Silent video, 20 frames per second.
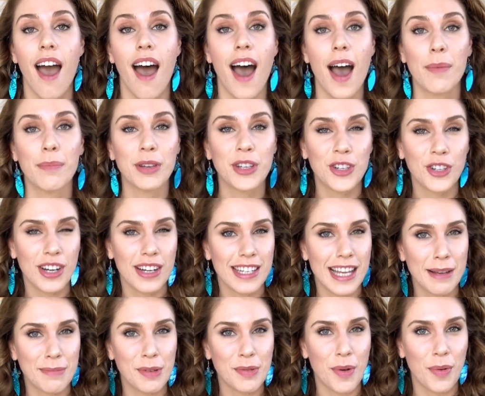Um, be sure to
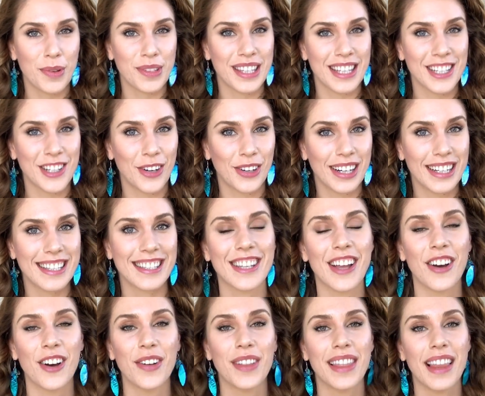tell me what was in yours.
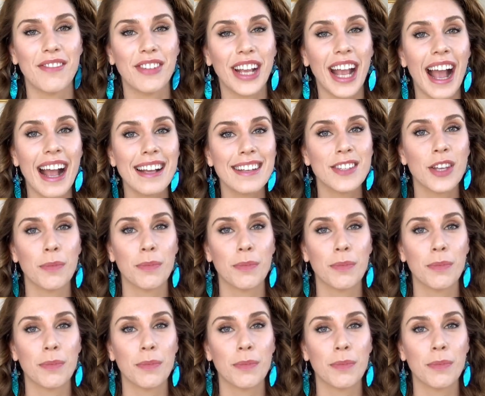So love you guys.